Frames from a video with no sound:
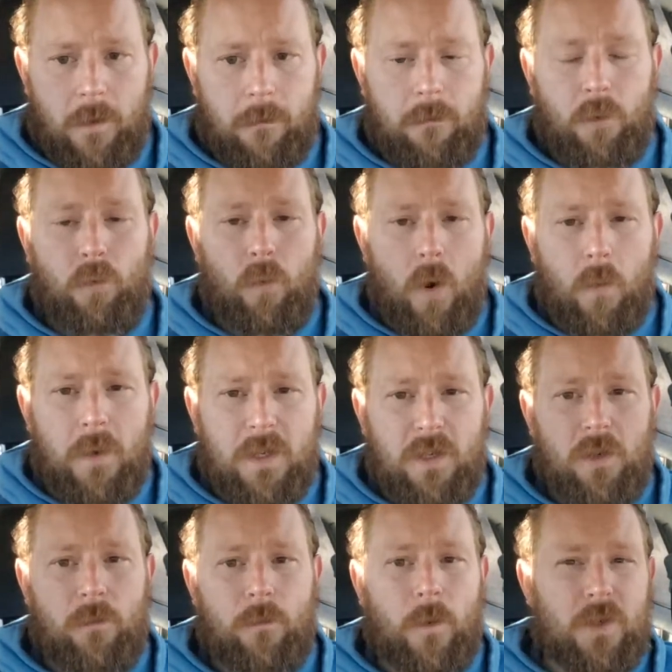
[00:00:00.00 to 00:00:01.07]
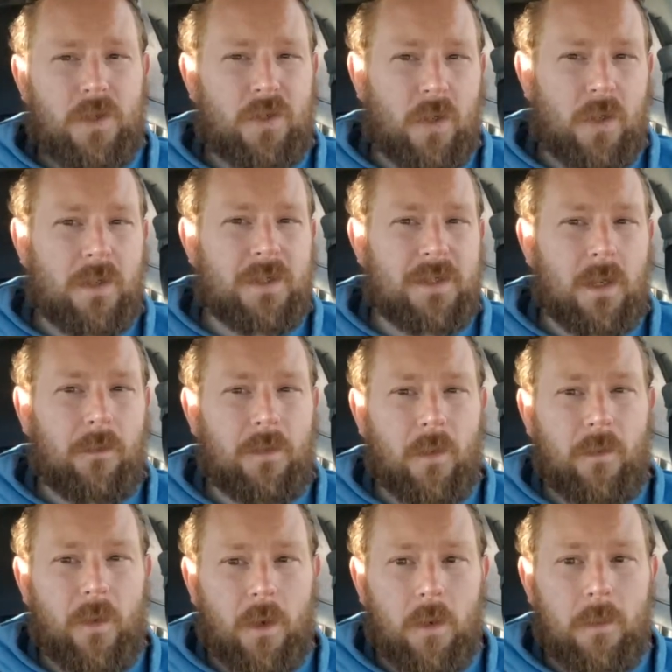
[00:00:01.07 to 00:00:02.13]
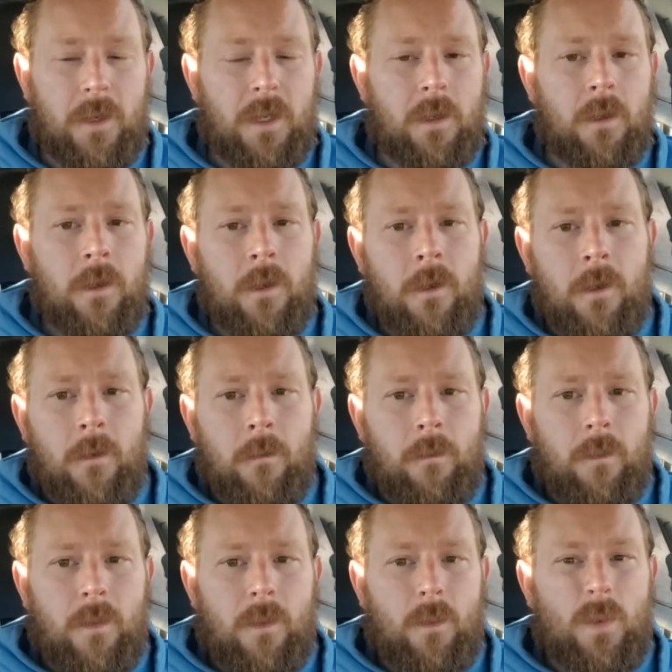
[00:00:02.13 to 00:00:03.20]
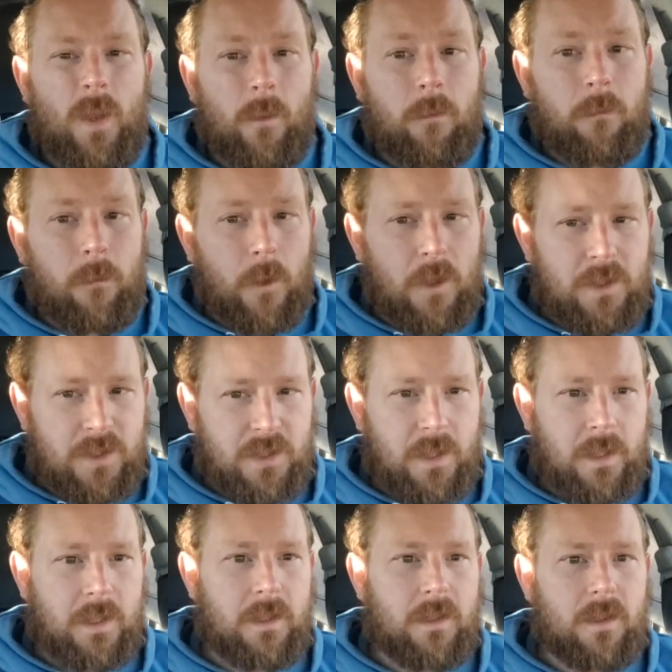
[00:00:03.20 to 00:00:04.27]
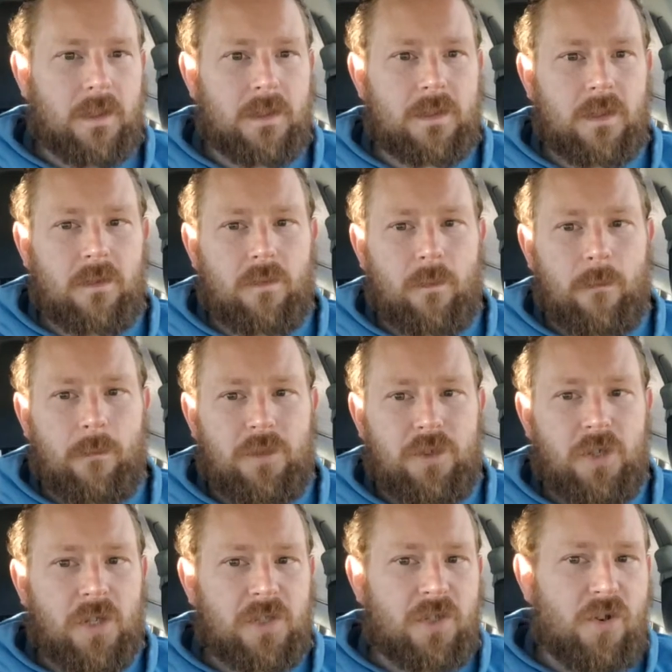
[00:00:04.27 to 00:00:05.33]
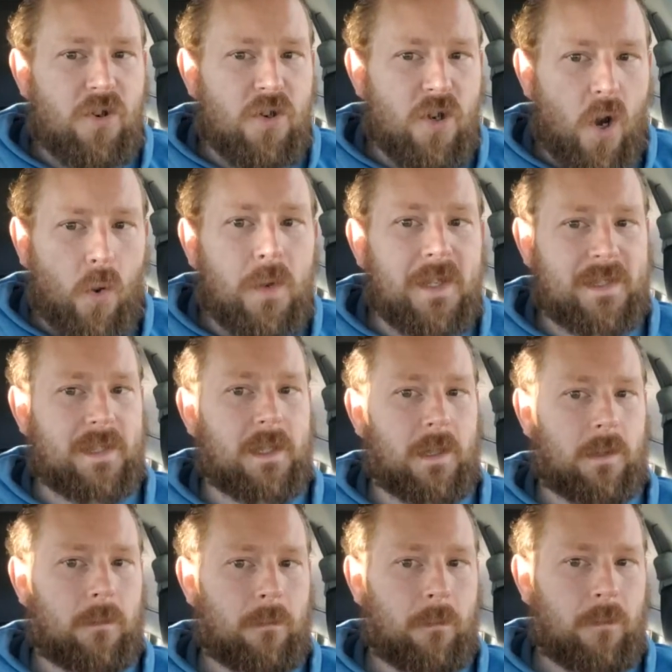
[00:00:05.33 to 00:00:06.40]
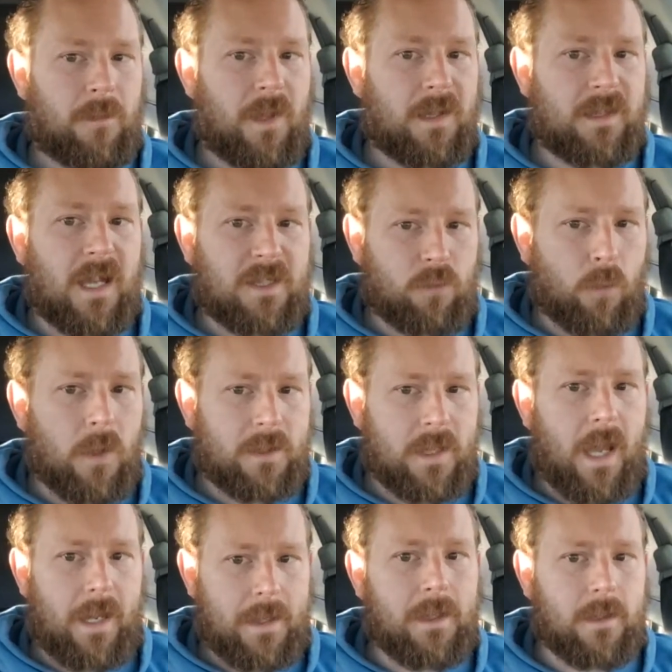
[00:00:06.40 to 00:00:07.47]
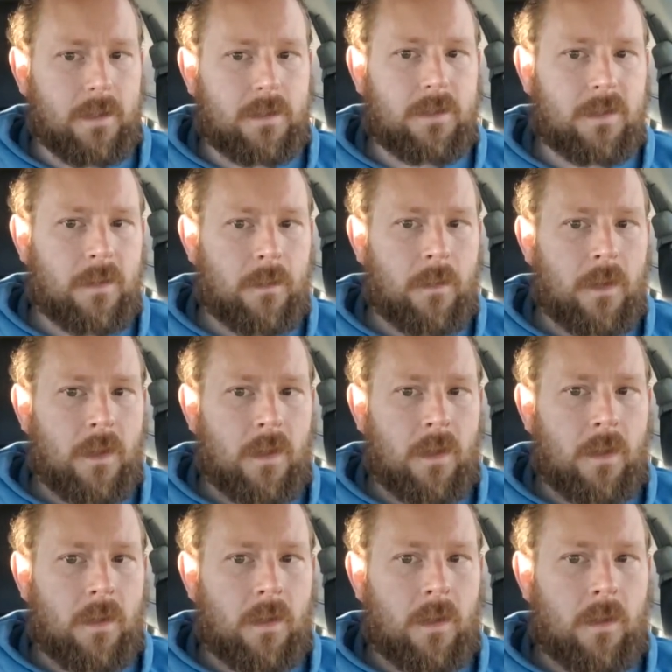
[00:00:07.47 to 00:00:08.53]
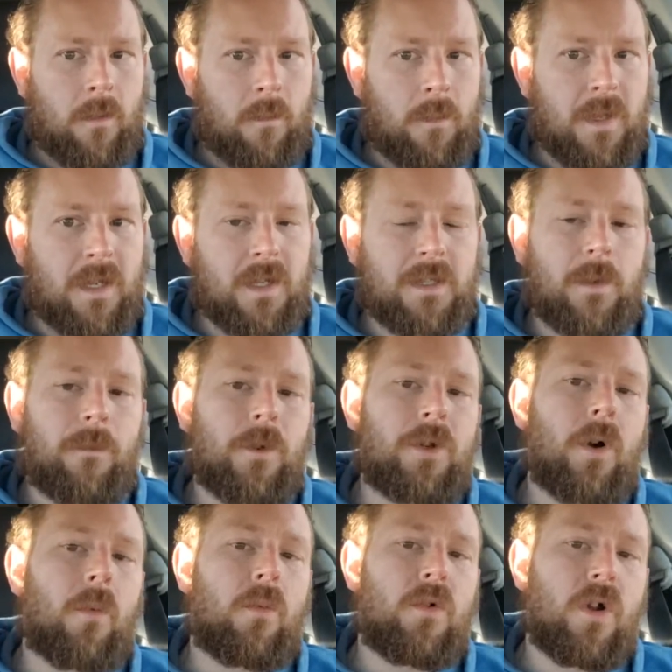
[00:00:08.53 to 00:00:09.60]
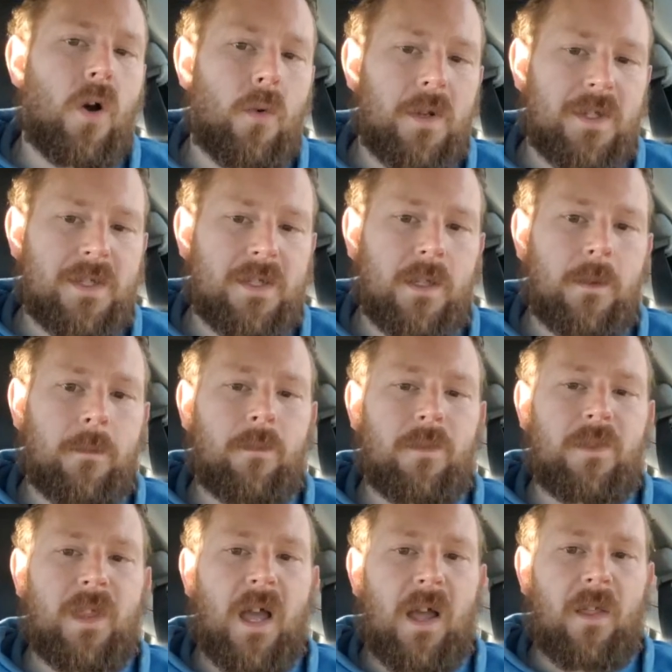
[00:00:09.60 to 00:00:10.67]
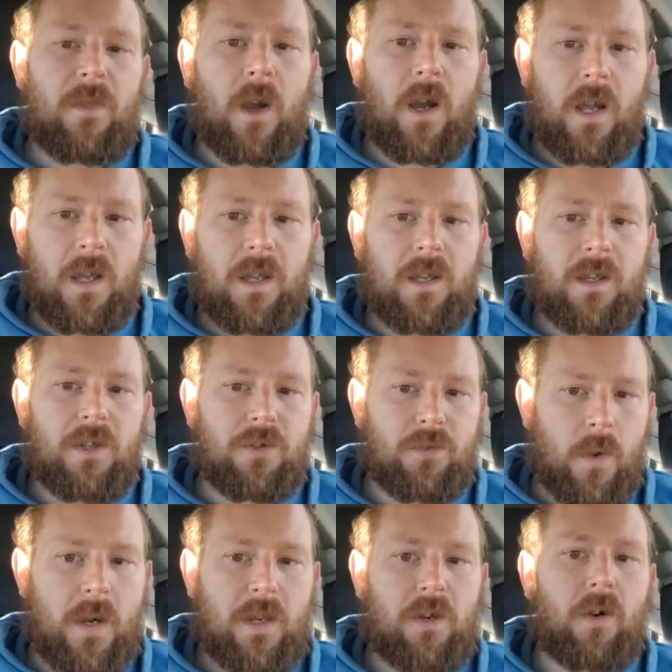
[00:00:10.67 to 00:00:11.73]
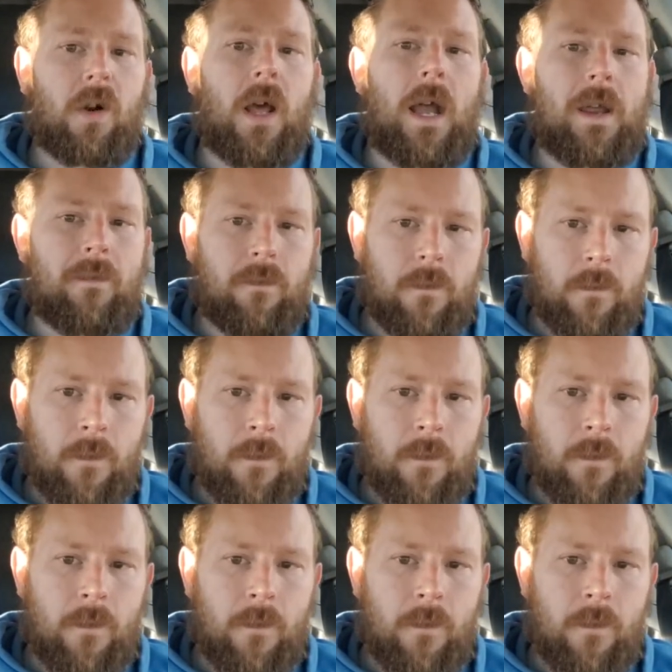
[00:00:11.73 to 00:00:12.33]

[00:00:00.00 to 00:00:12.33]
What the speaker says: growing and you first start in self-development, the first thing is just noticing that that's what that is. Because if you don't notice it, that thought is running your life.